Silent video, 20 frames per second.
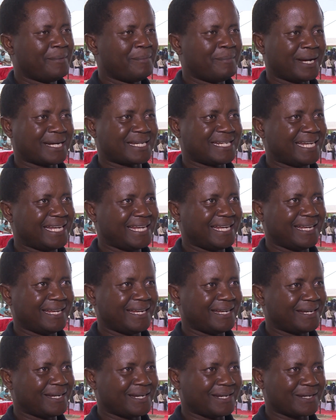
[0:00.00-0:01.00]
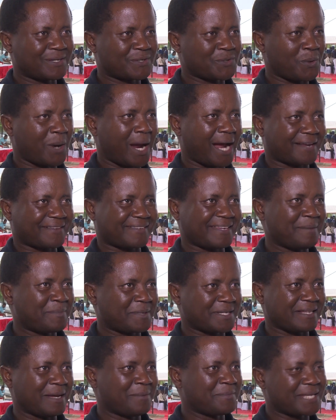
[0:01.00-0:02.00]
But uh, to
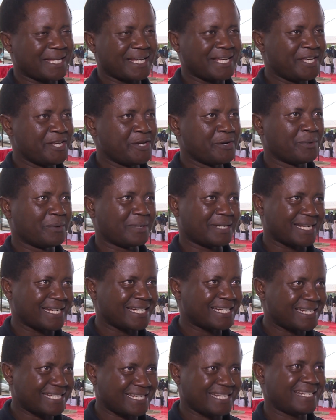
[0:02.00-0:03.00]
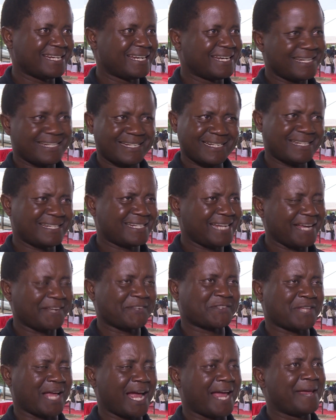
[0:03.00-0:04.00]
accept something new
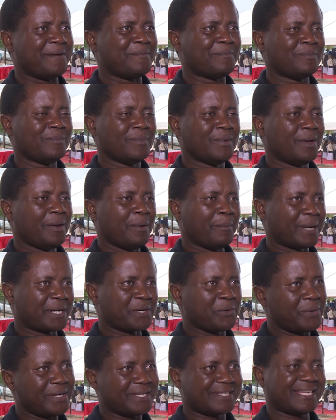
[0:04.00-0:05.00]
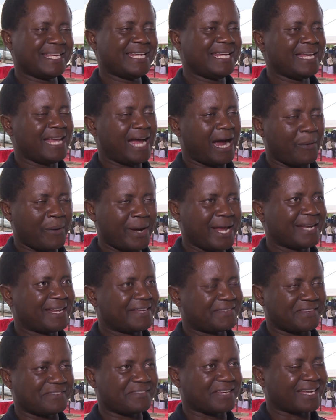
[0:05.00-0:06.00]
takes time. But we see
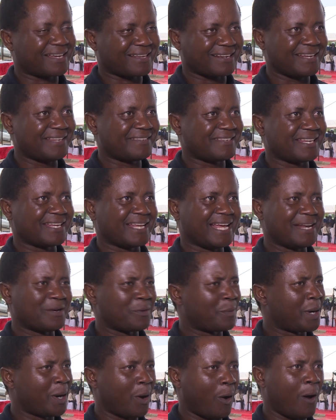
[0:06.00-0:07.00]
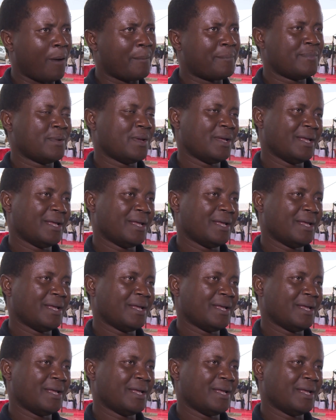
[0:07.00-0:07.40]
awareness is increasing, and we hope